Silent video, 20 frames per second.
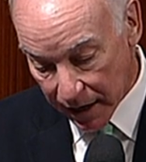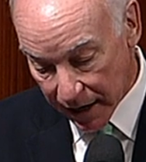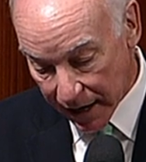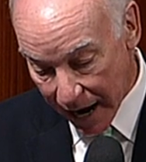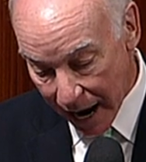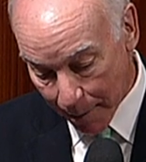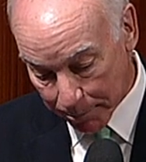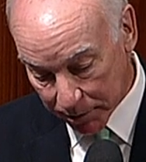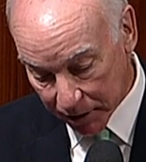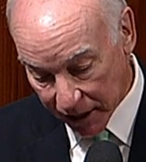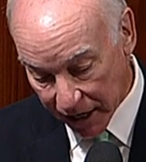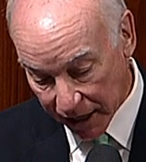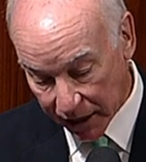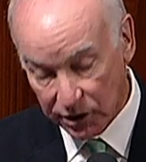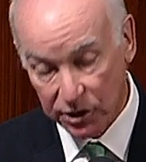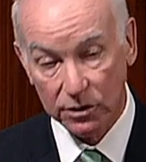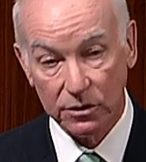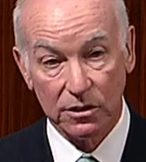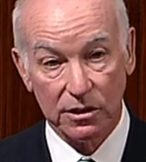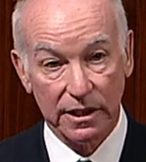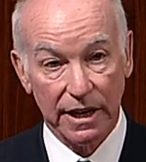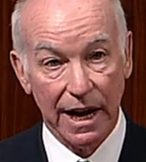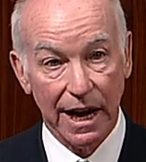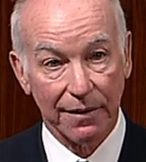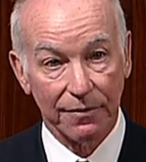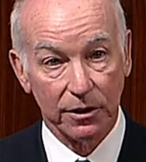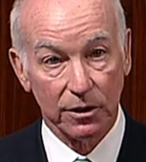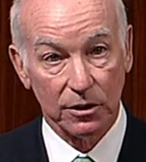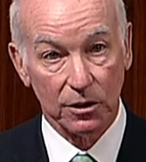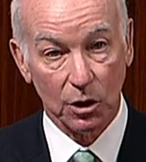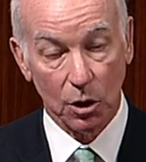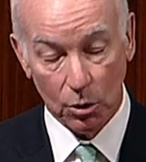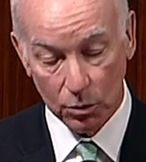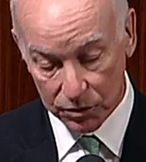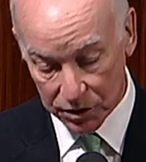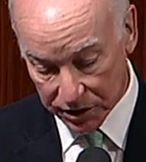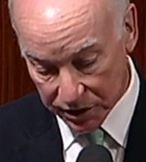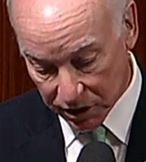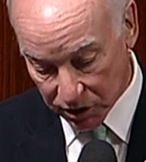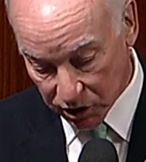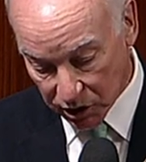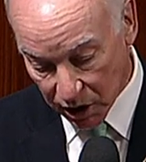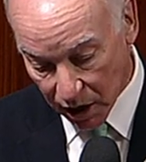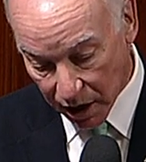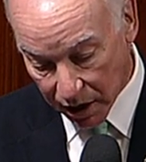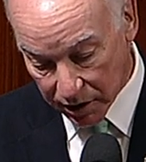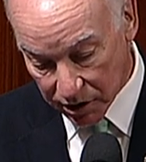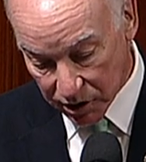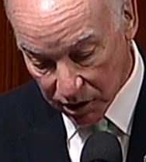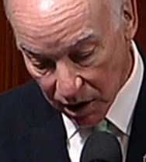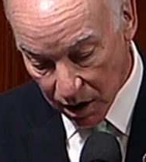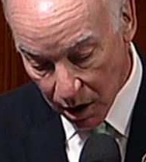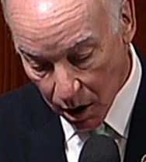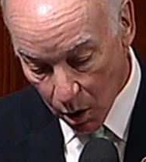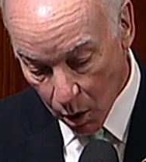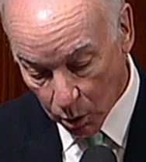applications to have their loans discharged.